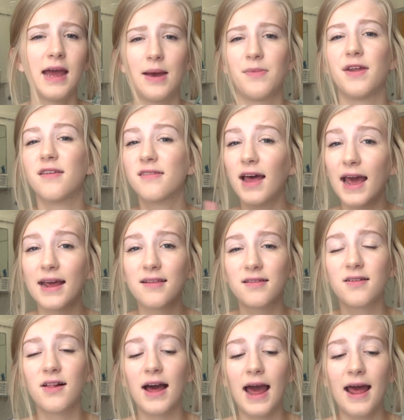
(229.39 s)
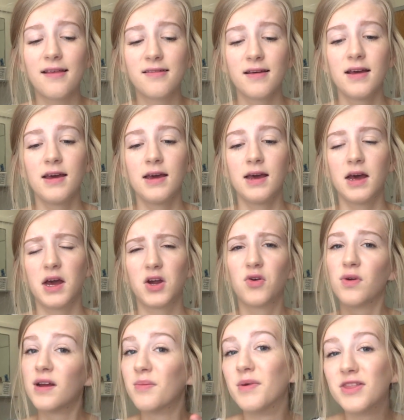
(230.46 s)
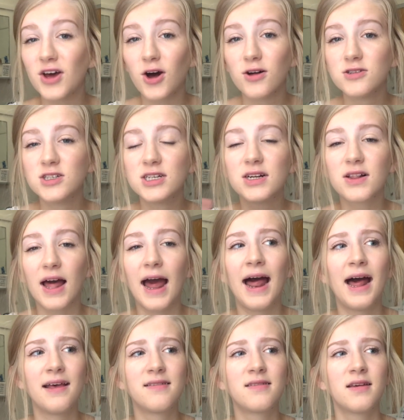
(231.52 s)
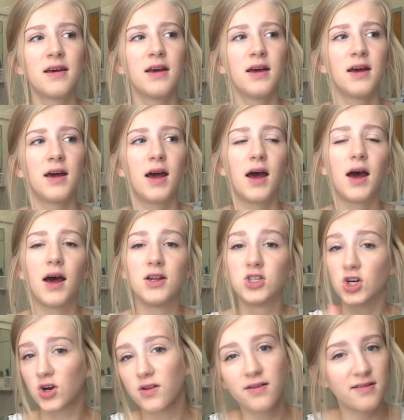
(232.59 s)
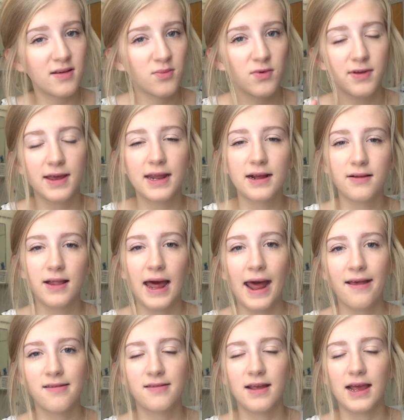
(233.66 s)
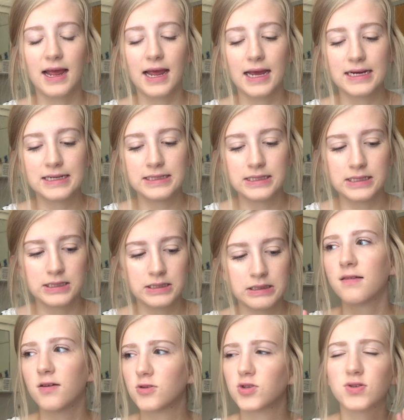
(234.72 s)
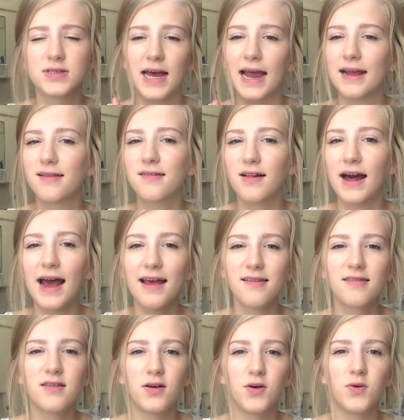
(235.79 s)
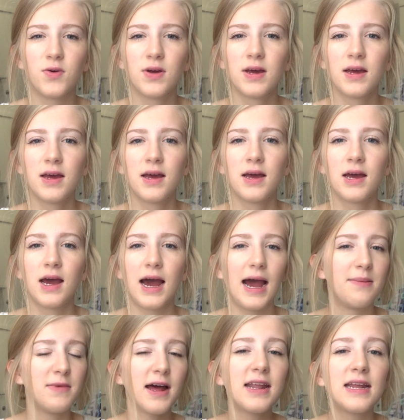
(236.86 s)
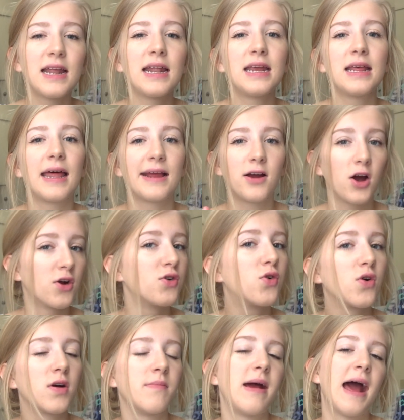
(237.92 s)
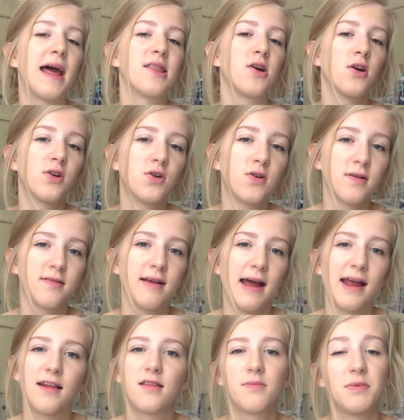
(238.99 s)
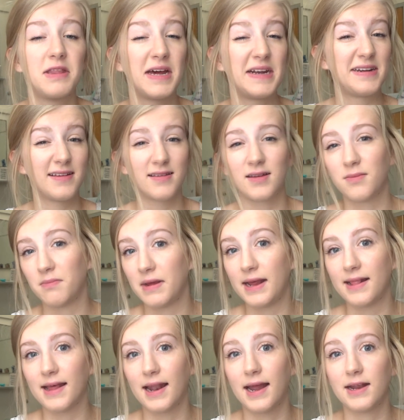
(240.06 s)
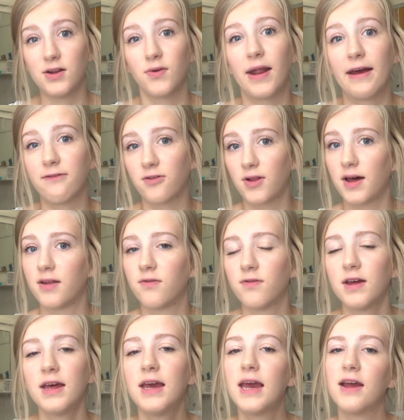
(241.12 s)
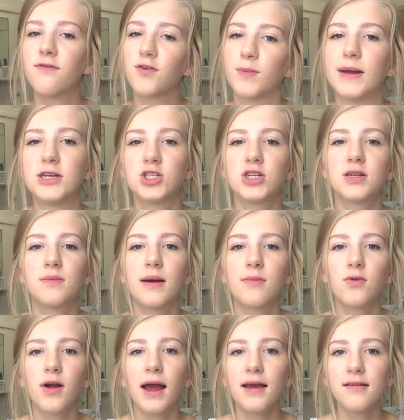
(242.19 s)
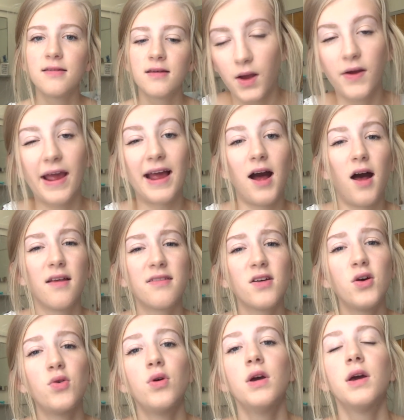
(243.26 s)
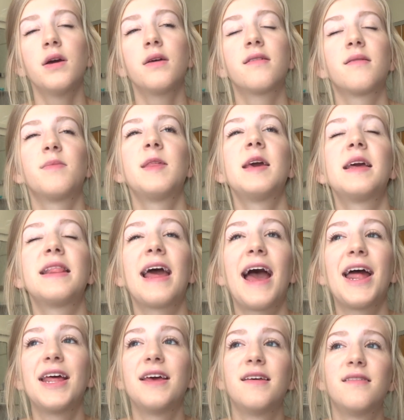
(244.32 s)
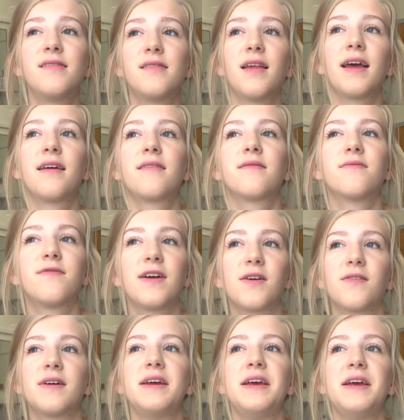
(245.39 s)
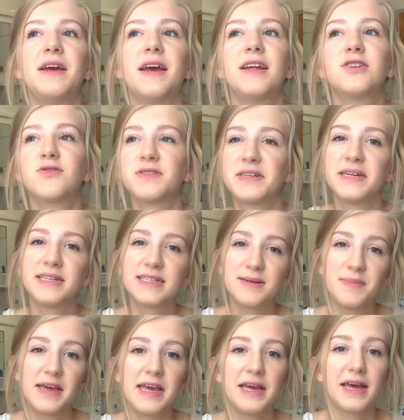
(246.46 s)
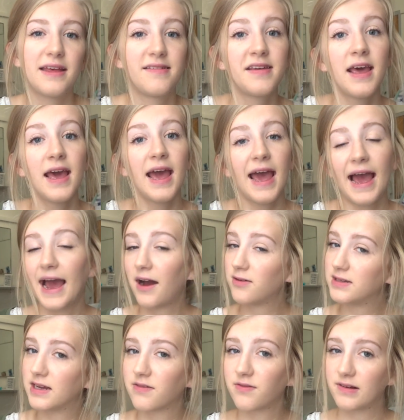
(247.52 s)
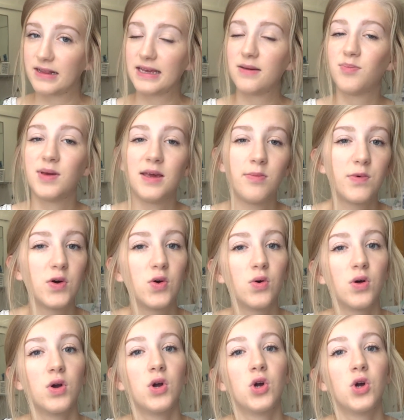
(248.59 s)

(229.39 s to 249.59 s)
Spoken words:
I'm in a science class, a Greek mythology class, a journalism related class, and social science class. So I'm not in any like hardcore math, hardcore science, but doesn't mean that I don't have a lot of information to memorize. Okay, also something that is like very interesting to me is how differently people